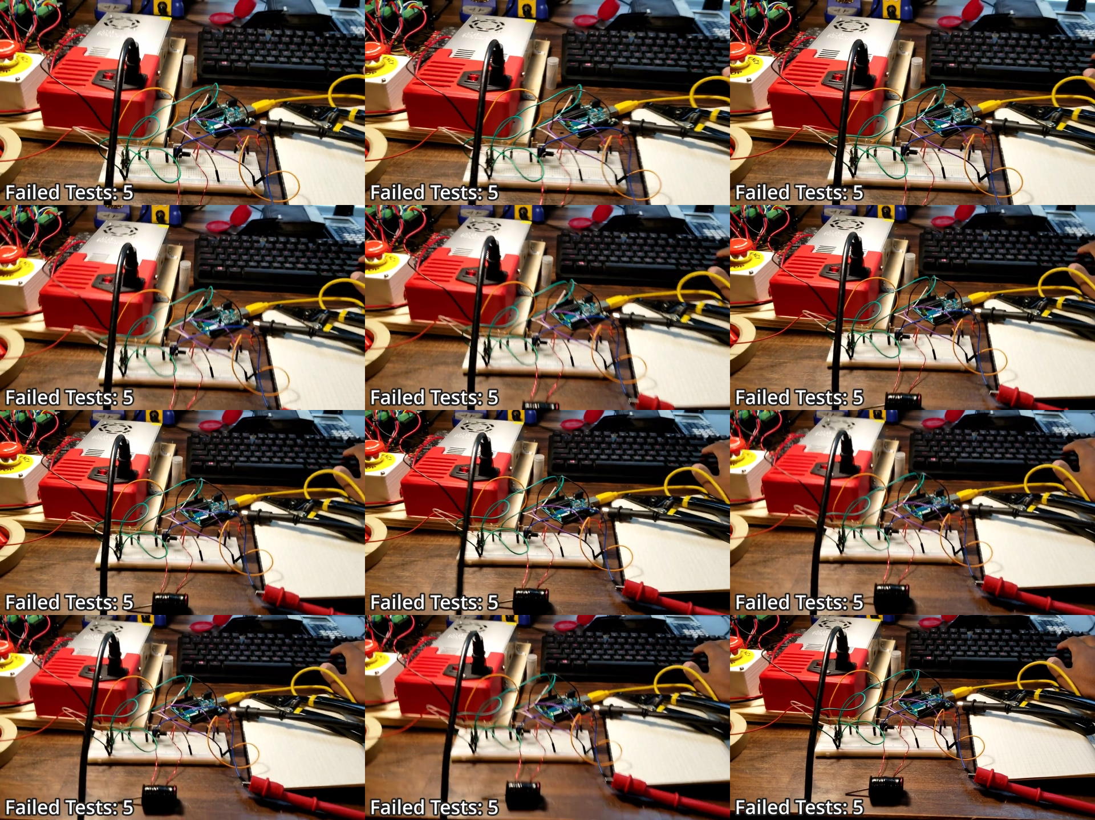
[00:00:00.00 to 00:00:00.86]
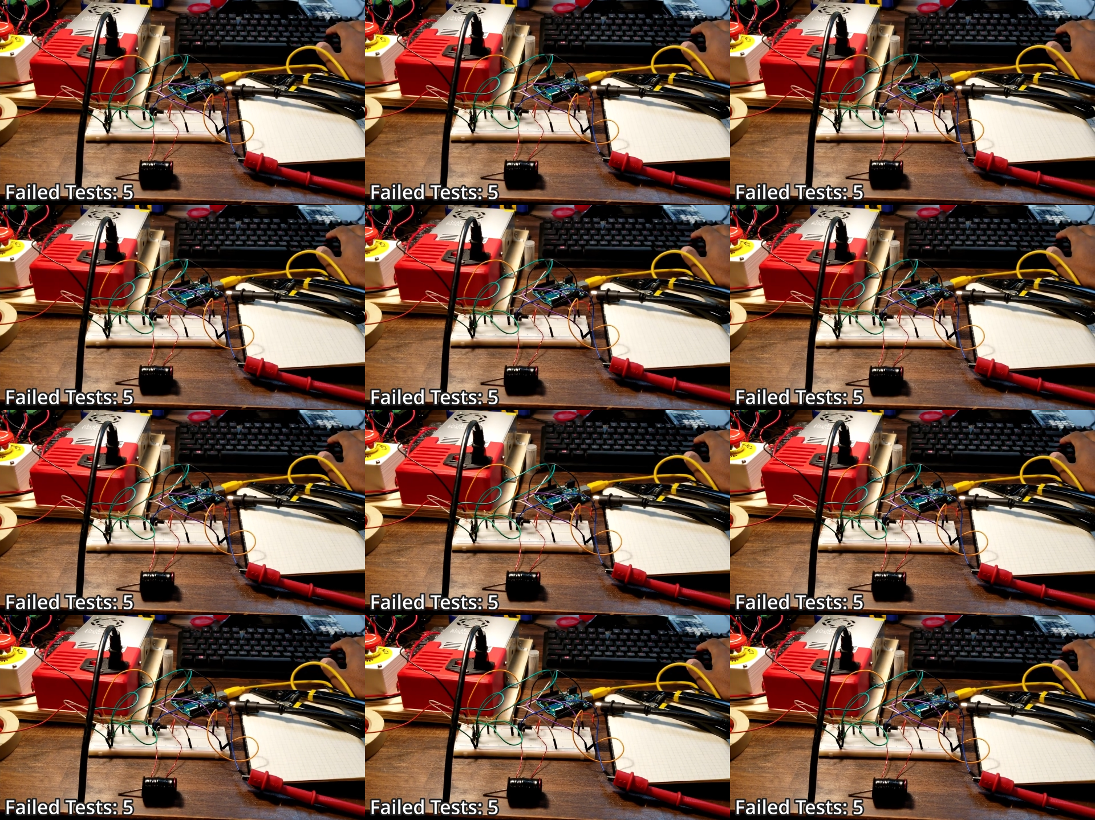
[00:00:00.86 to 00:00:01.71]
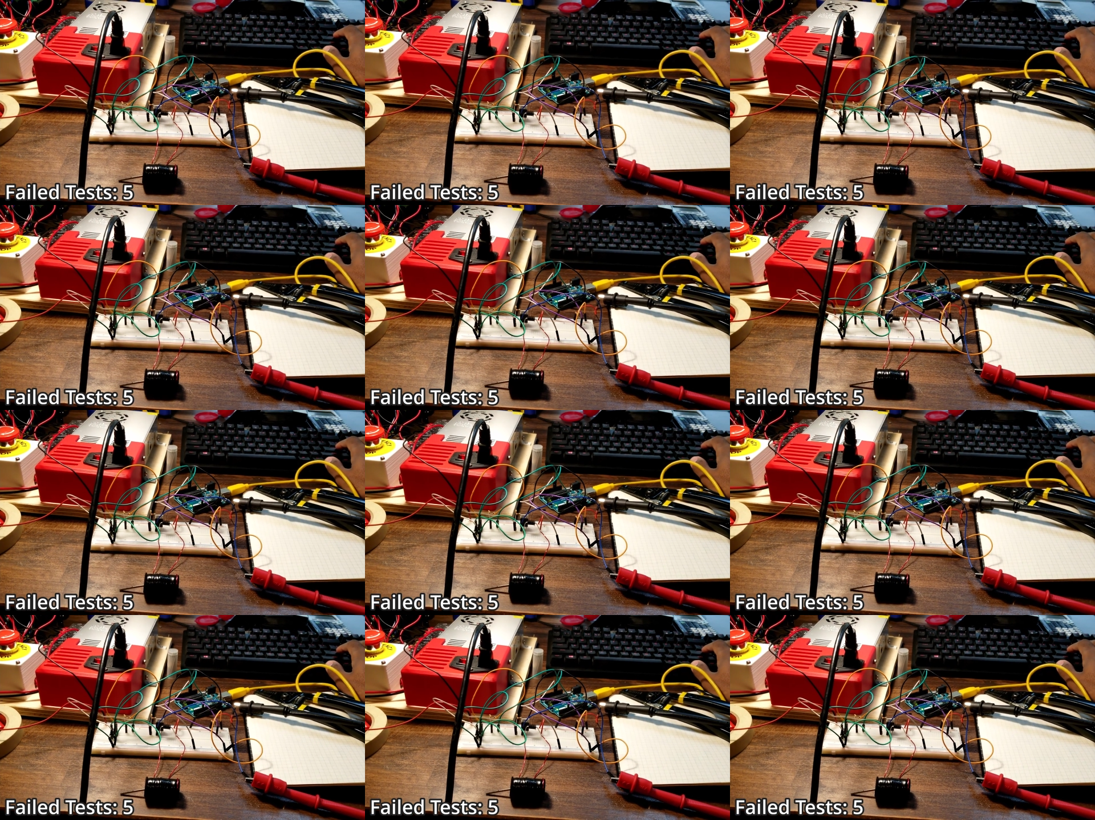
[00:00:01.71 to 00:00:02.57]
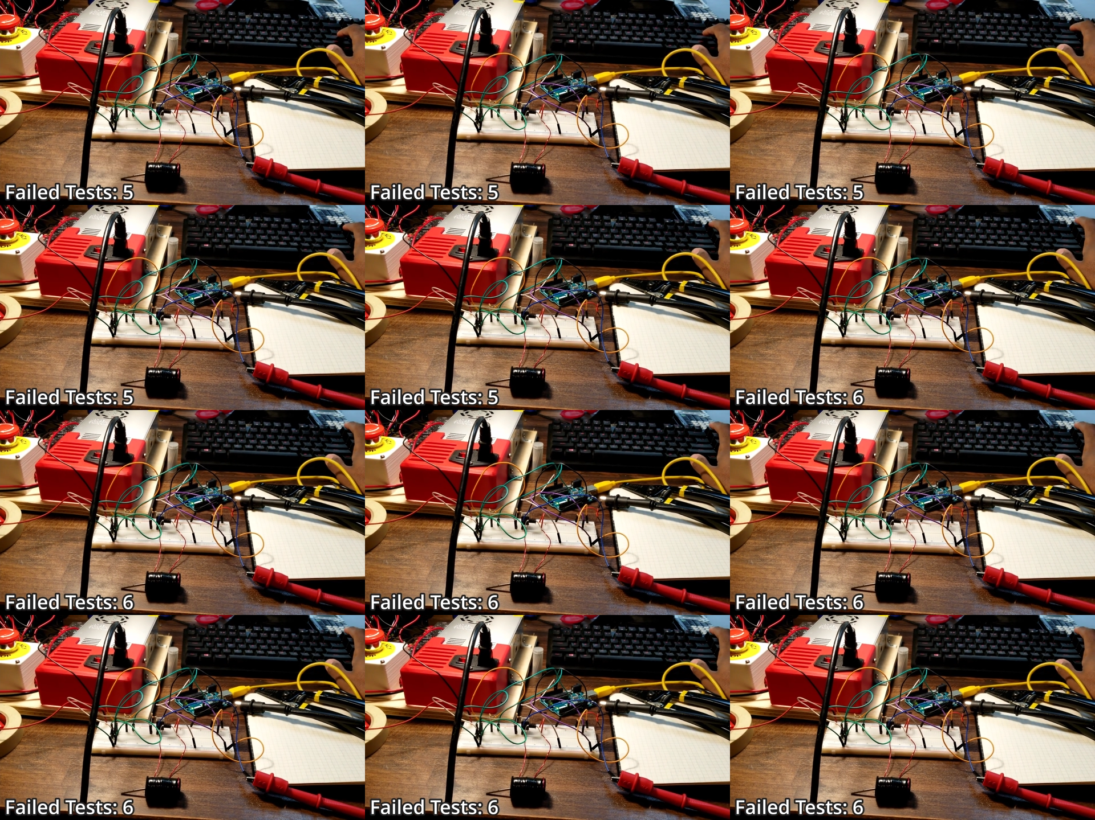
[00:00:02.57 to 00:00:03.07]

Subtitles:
[unreadable: no face in view]